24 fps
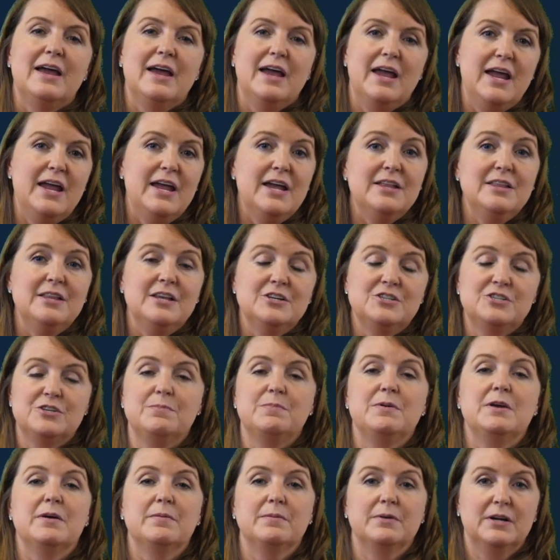And they should
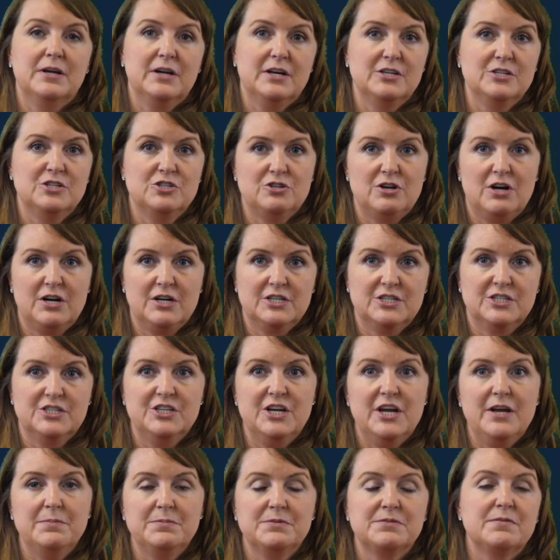be able to construct
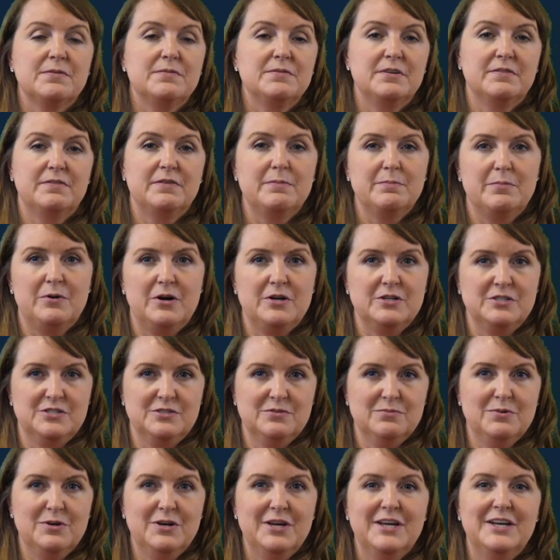shapes from different parts.
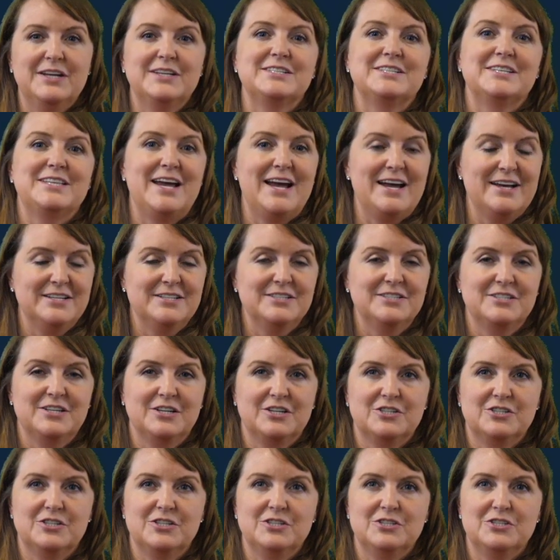We'll get into that in
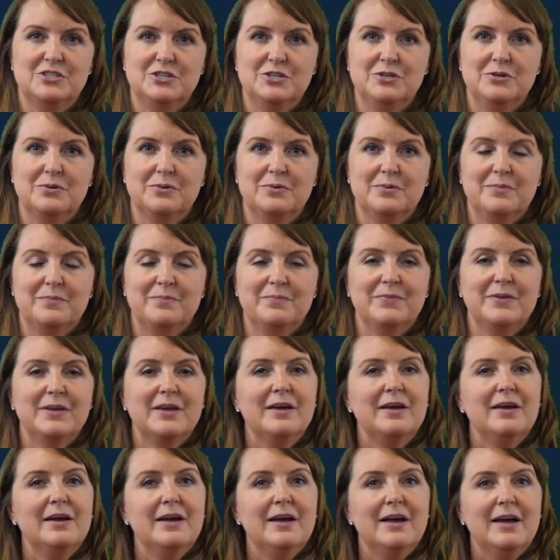section 2.
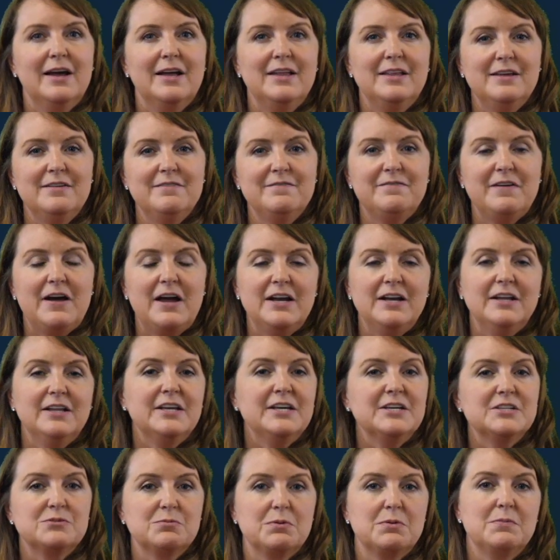And then
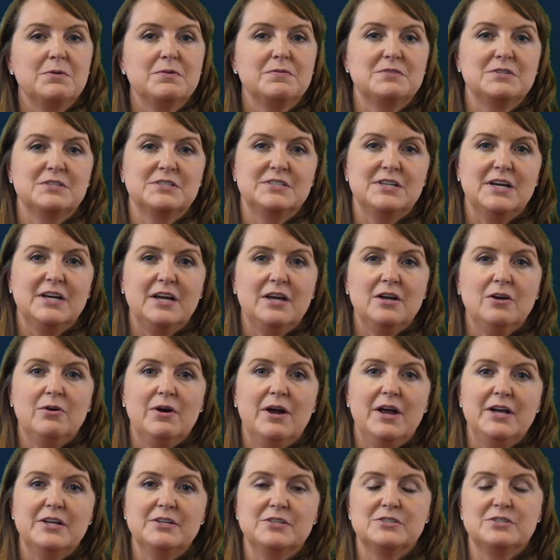finally, as we move to second
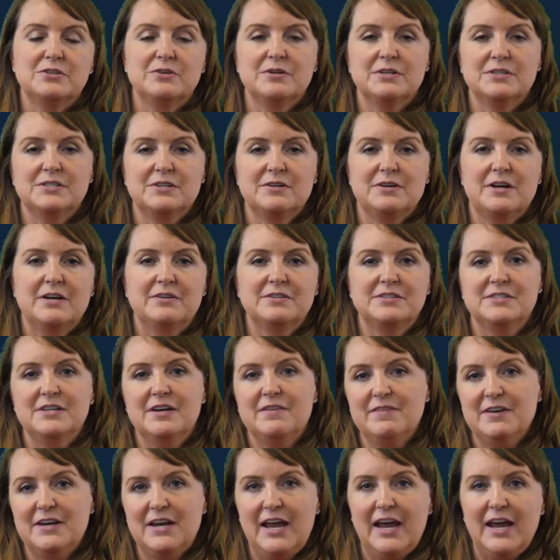grade, students are now
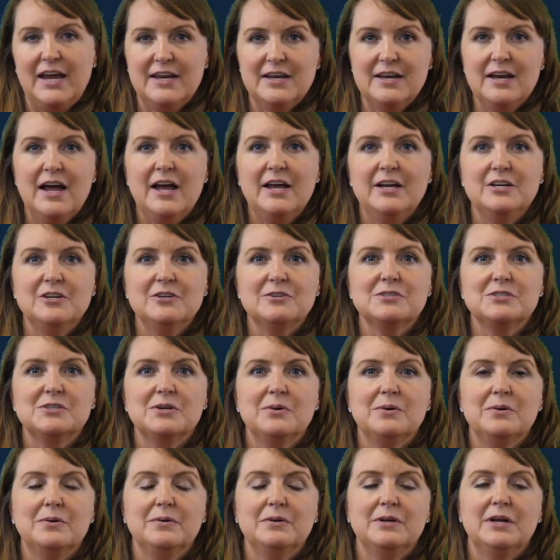7, 8, 9 years
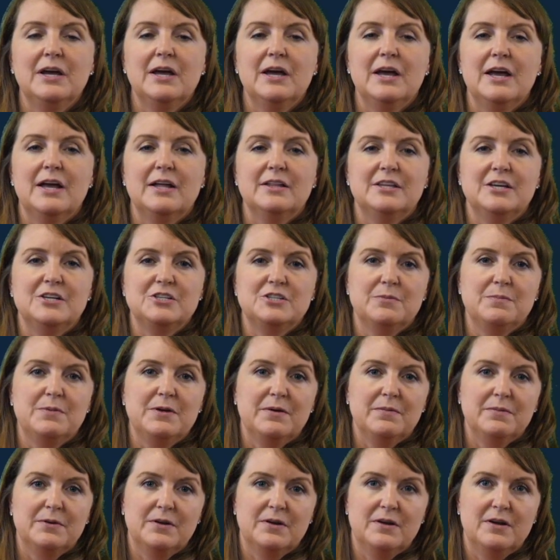old. They should be
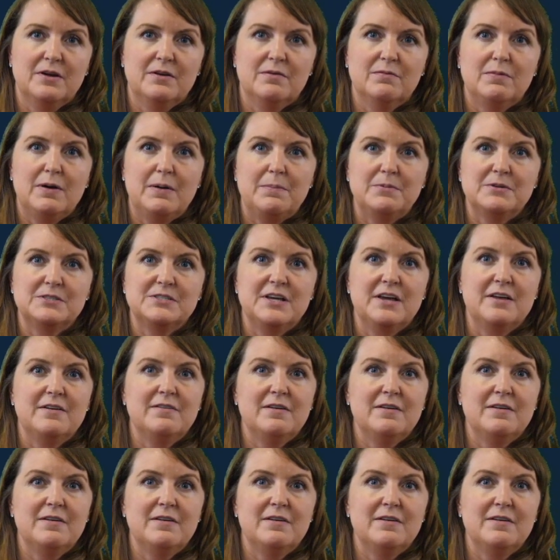able to represent